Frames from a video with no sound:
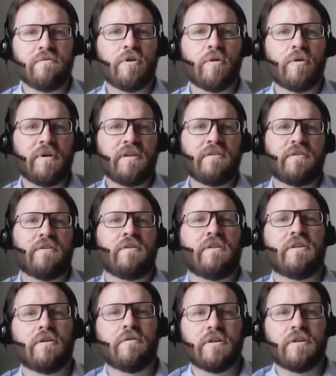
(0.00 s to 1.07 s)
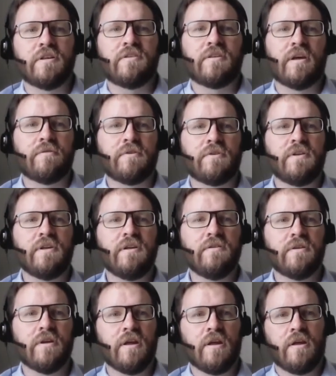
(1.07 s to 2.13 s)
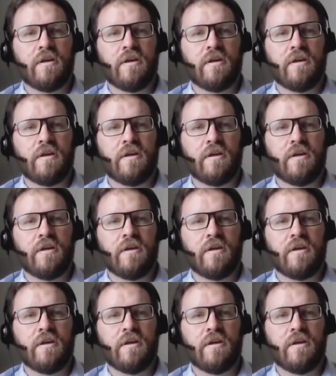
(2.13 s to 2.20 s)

developing the integrated services,